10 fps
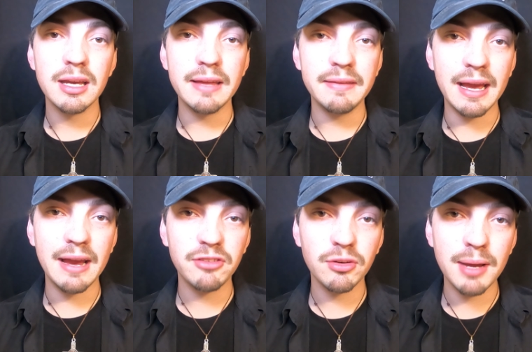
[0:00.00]
In the
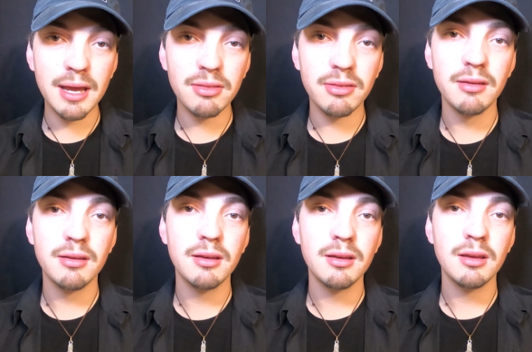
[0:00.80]
aftermath,
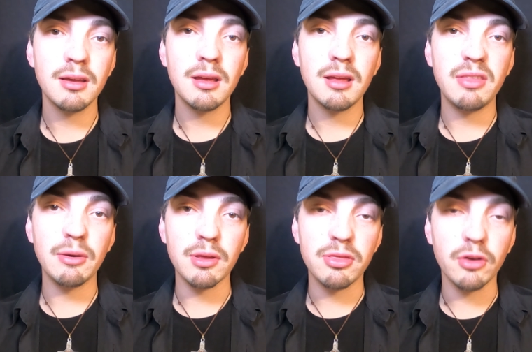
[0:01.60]

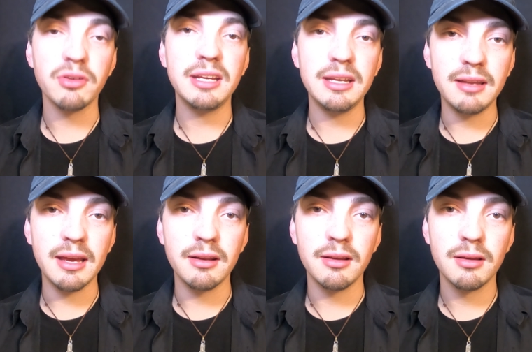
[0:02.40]
there were 13
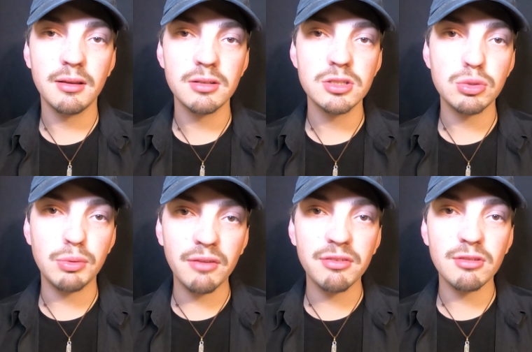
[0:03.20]
dead,
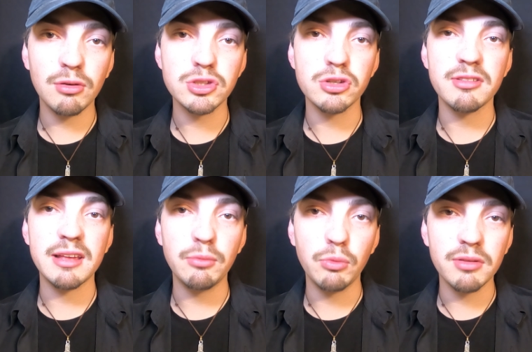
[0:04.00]
12 soldiers
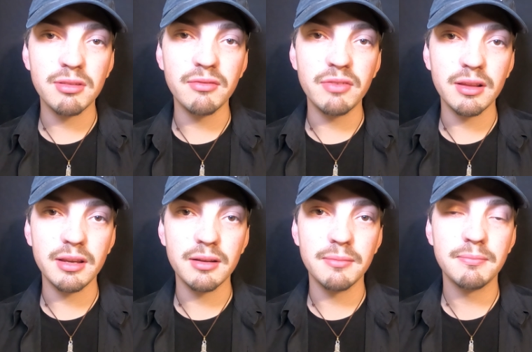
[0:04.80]
and 1
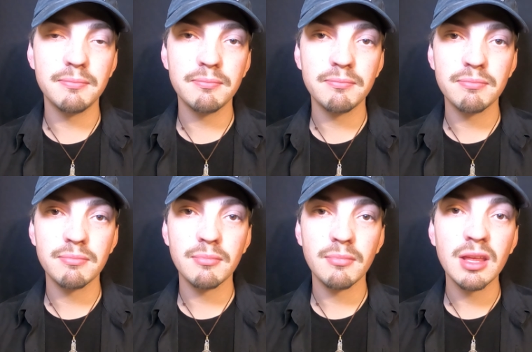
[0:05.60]
civilian.
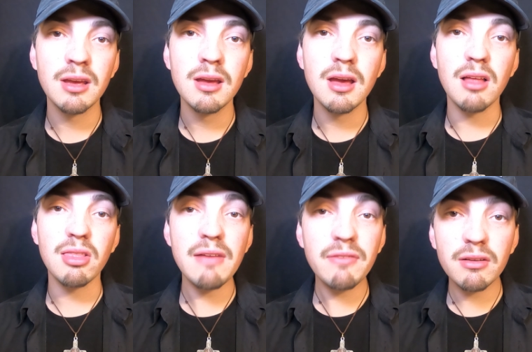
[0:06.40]

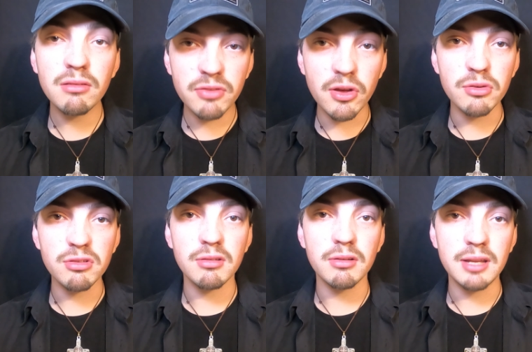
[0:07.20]
11 of
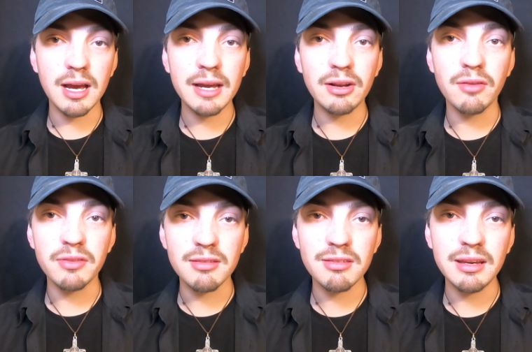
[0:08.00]
those died on
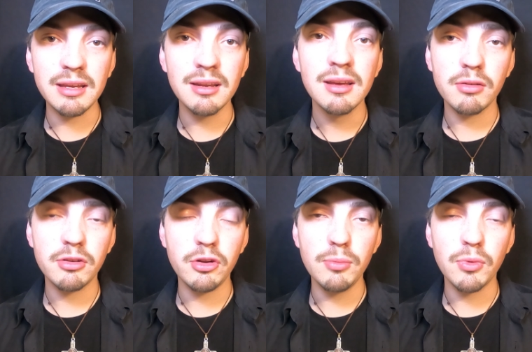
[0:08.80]
the scene,
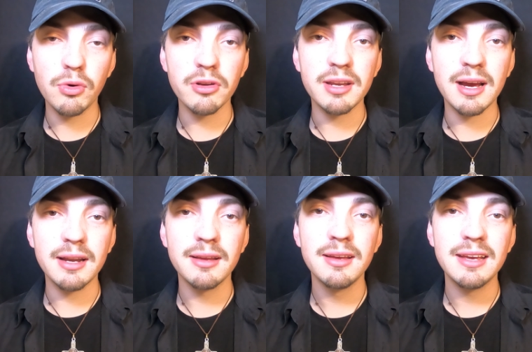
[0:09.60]
2 more
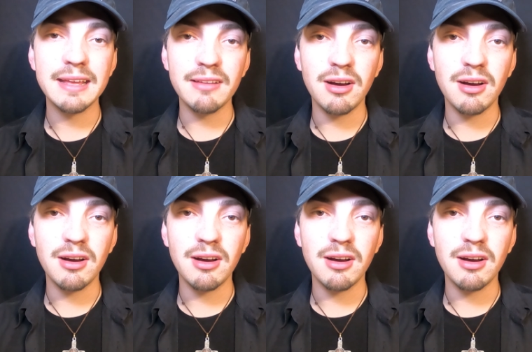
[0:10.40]
died in the